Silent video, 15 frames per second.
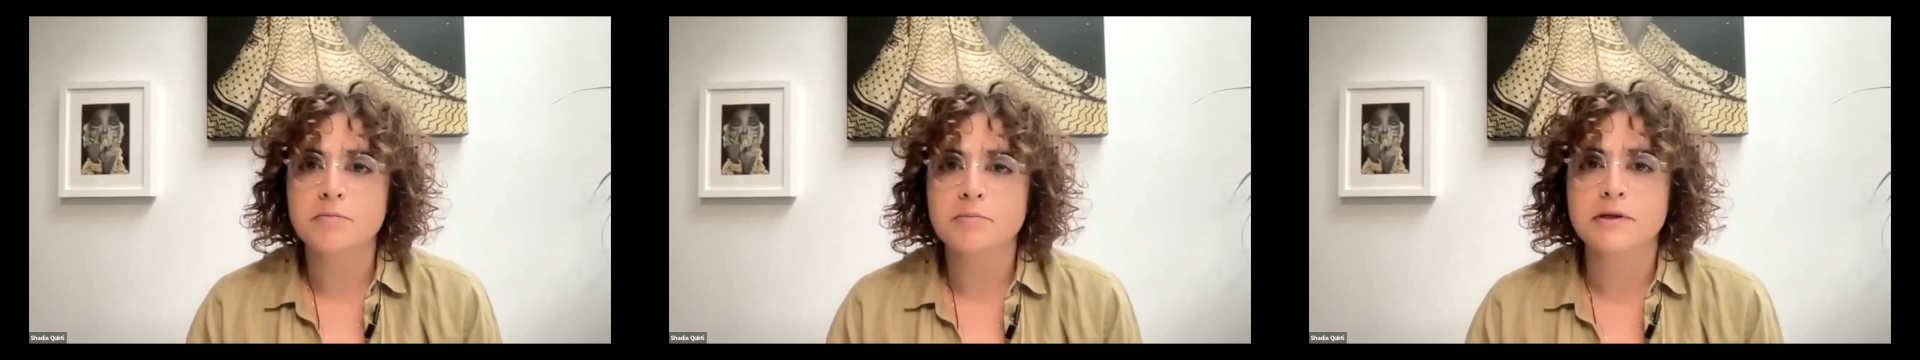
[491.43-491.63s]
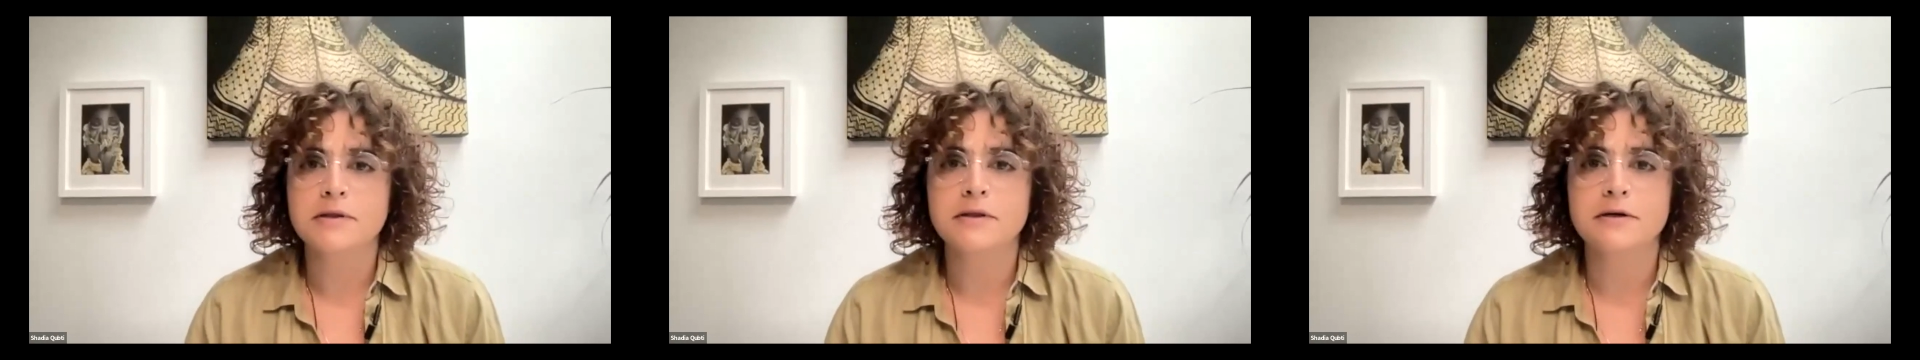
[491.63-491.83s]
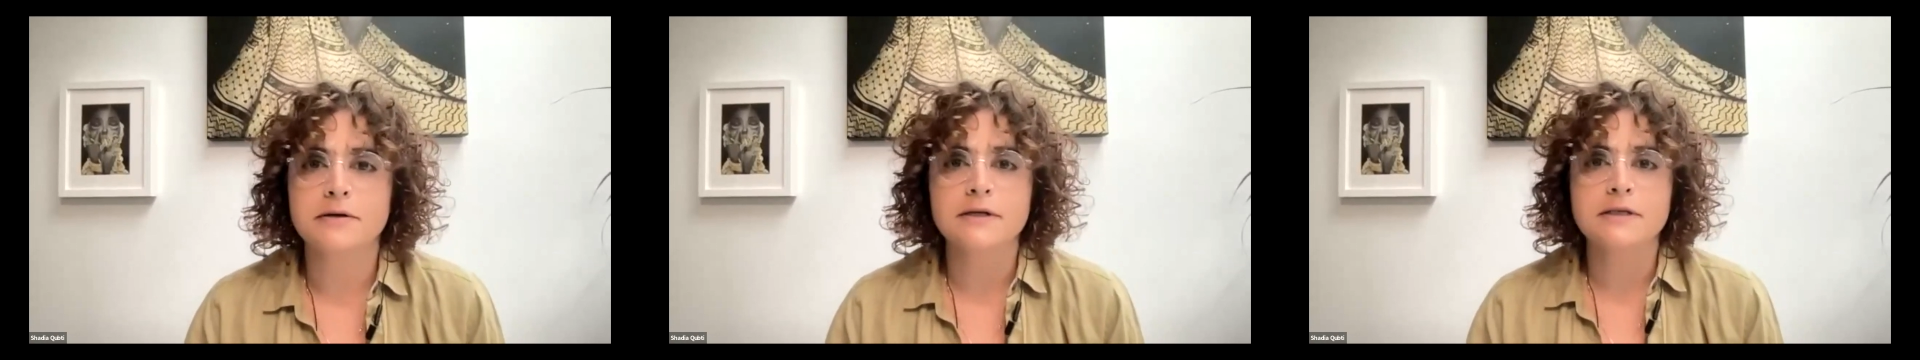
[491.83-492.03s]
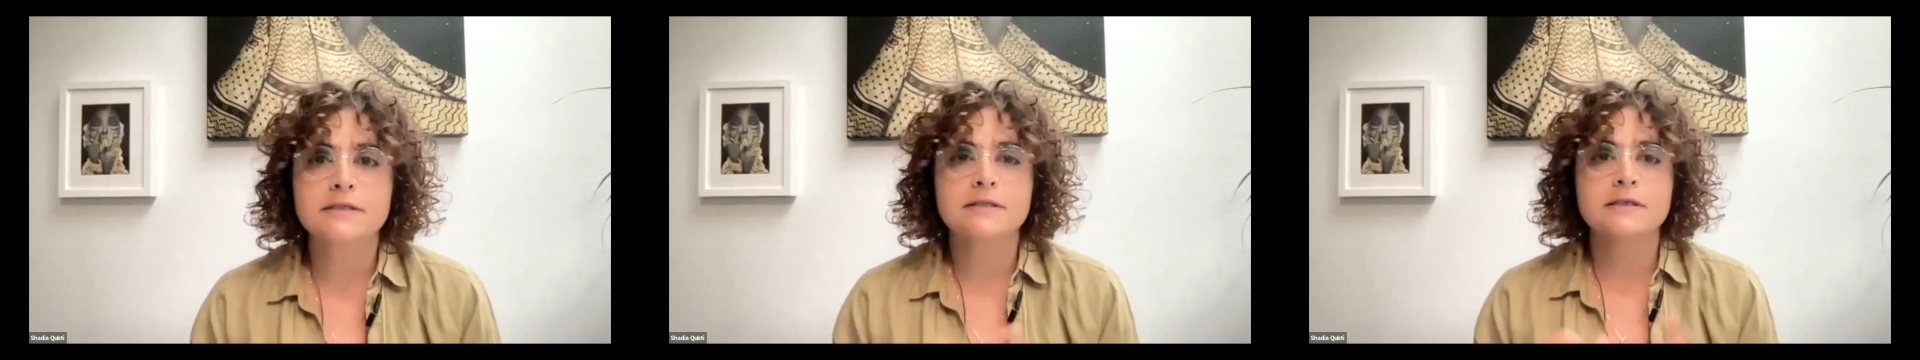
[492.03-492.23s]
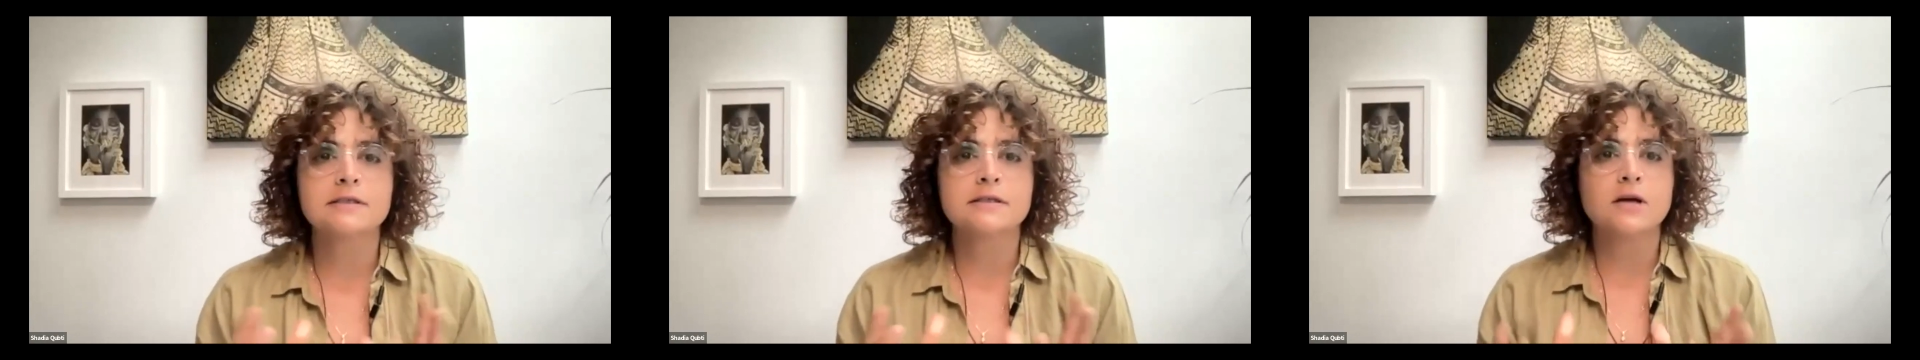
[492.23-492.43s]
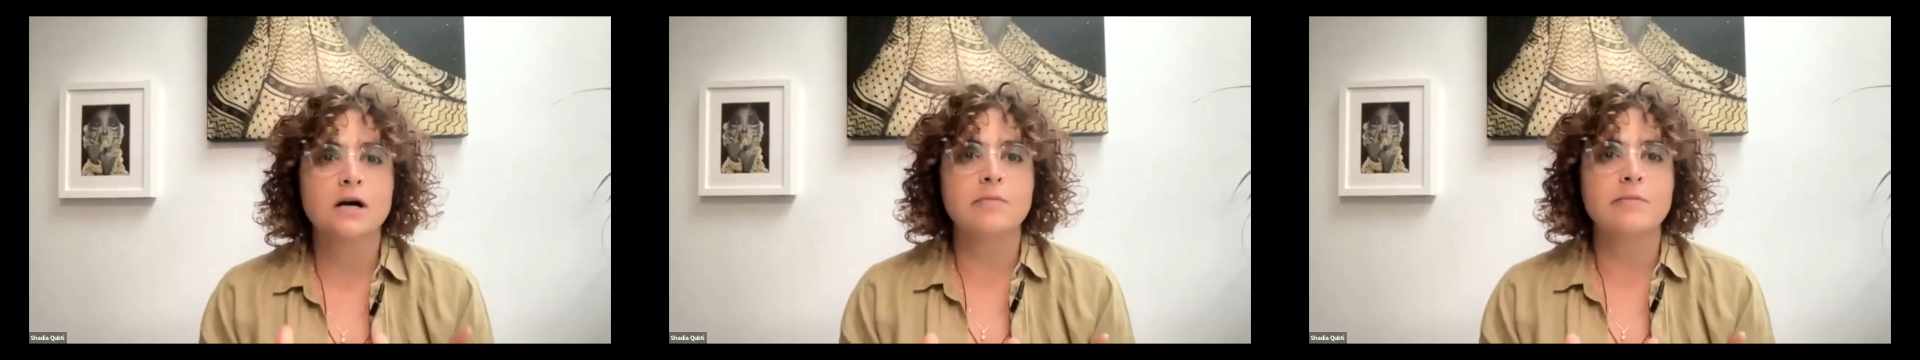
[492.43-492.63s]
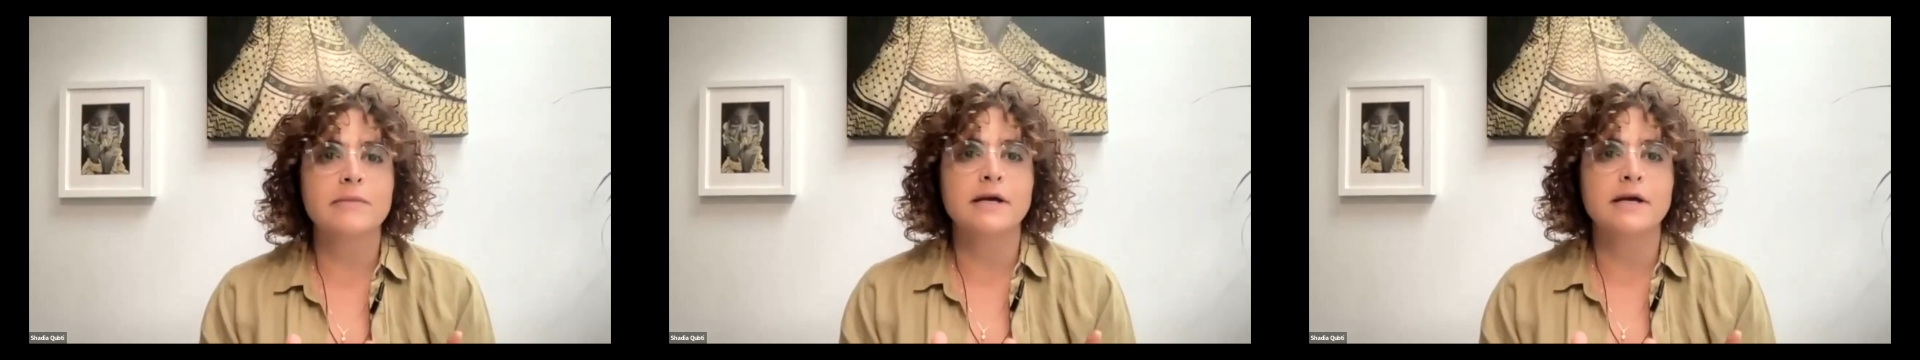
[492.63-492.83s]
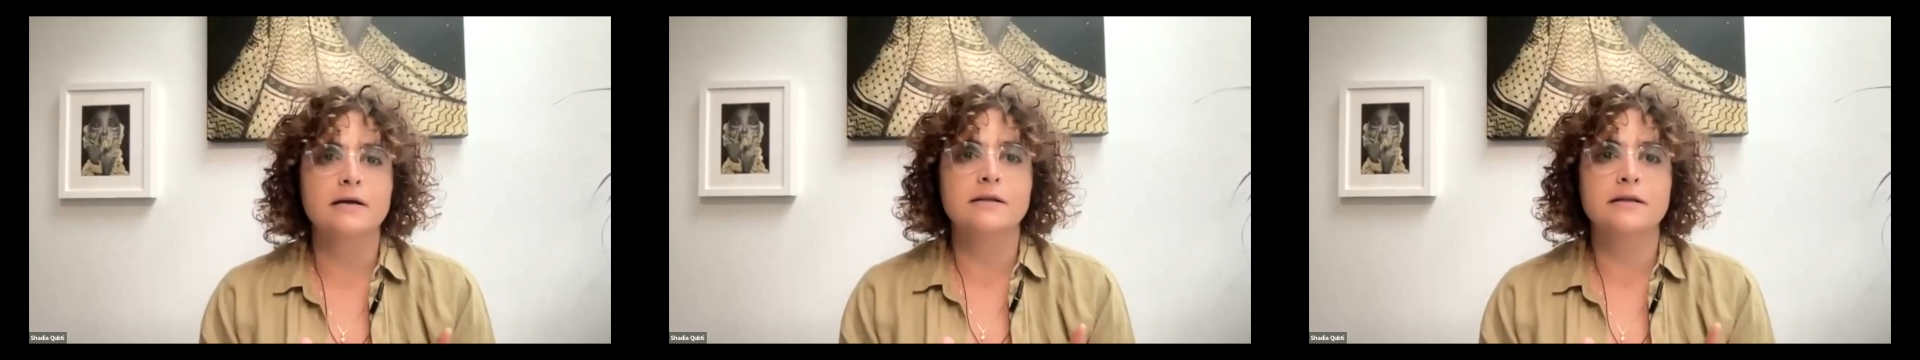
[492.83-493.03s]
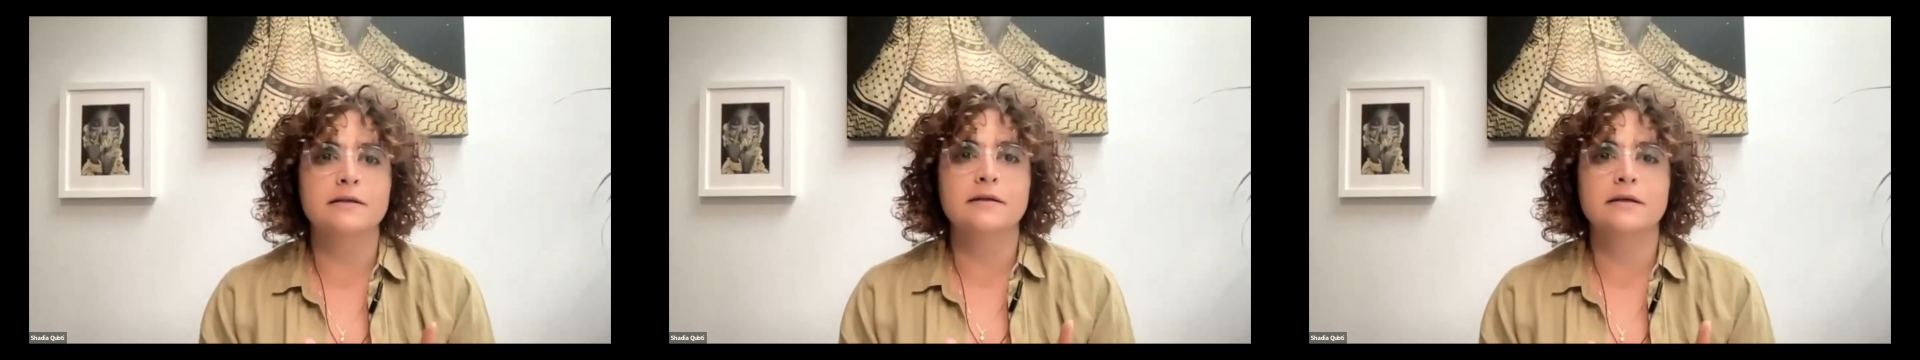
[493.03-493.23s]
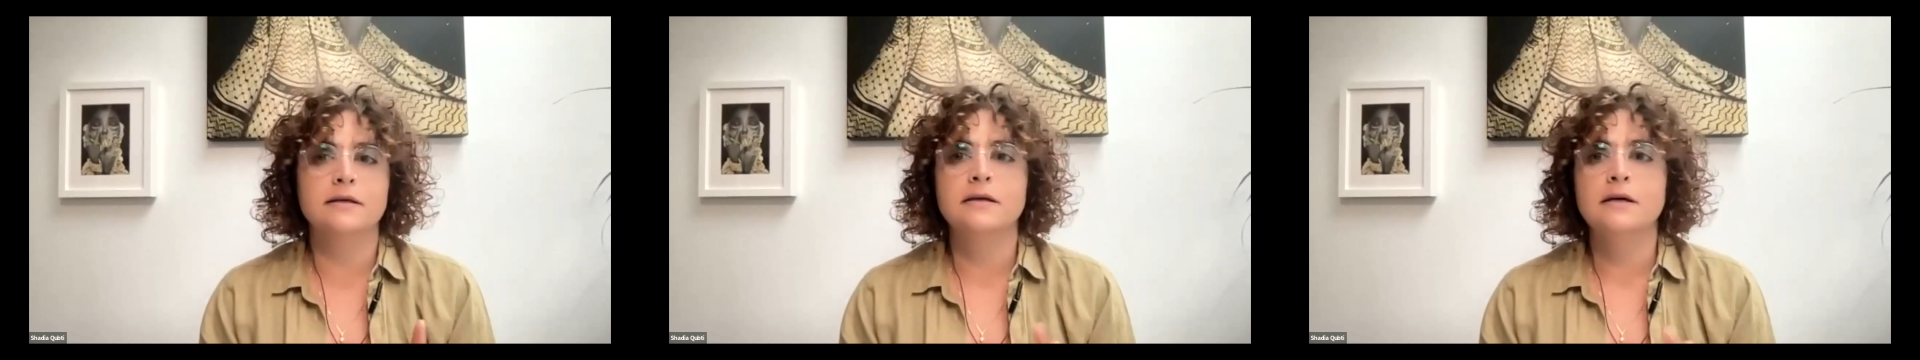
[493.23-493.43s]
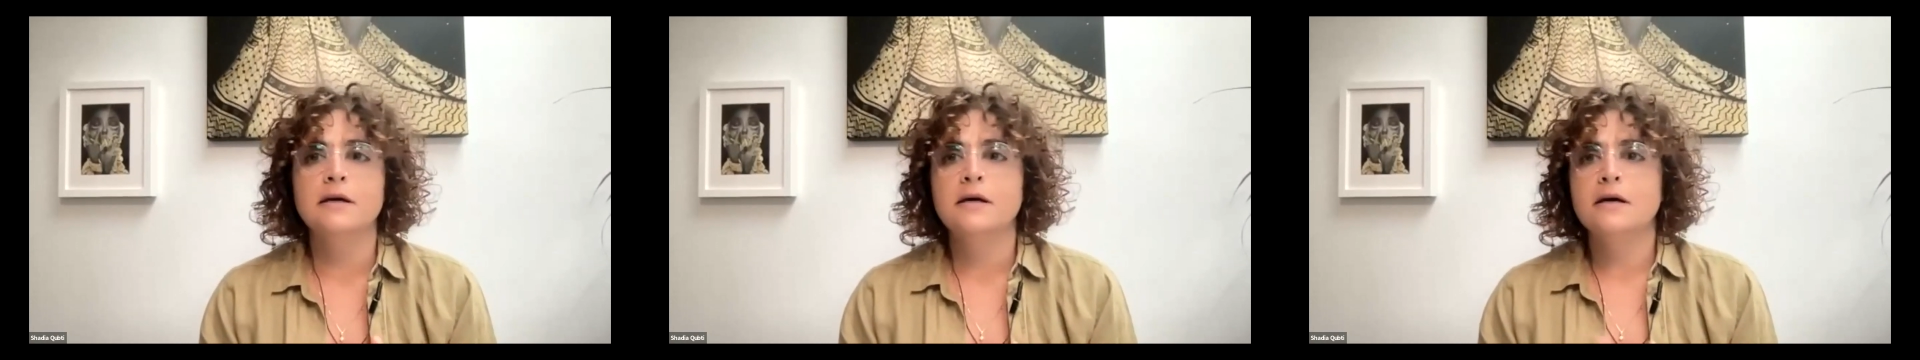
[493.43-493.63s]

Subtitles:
but there is this commonality,